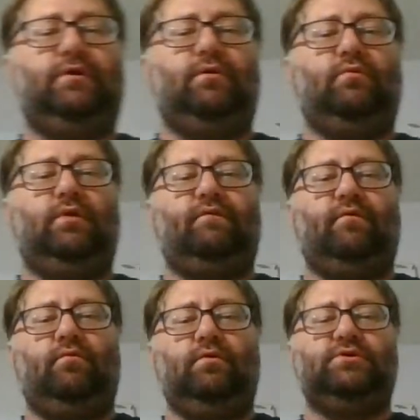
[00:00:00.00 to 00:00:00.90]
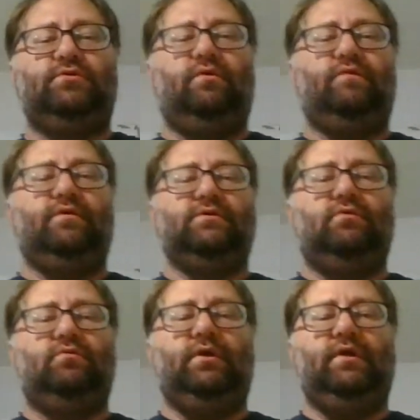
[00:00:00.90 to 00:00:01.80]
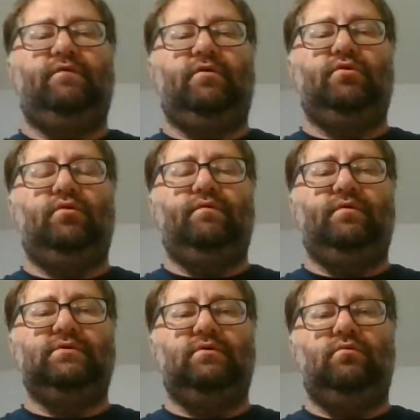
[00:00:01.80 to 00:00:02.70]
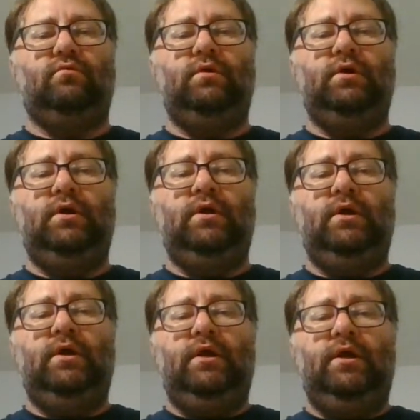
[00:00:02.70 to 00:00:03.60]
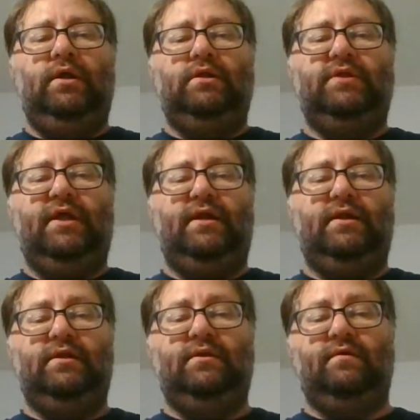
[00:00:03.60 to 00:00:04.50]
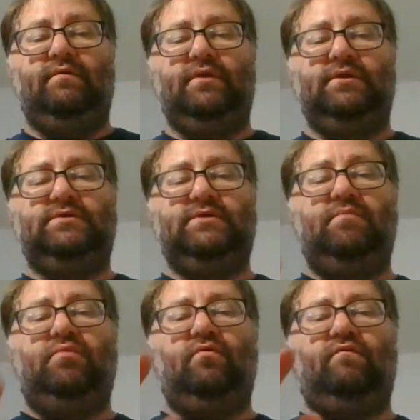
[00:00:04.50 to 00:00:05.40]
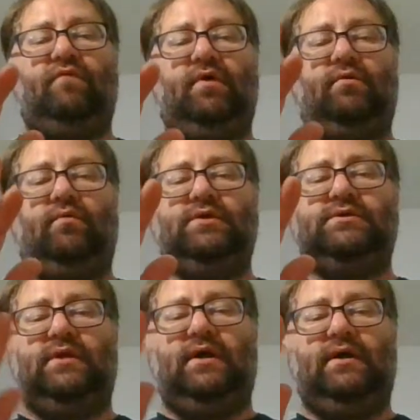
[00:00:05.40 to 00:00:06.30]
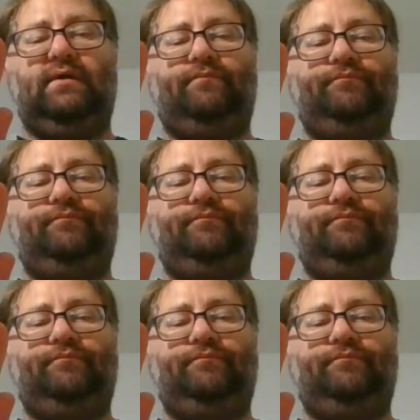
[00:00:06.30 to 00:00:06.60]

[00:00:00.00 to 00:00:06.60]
whatever it was, 12 years old, 11 or 12 years old, that the simple front wrist lock,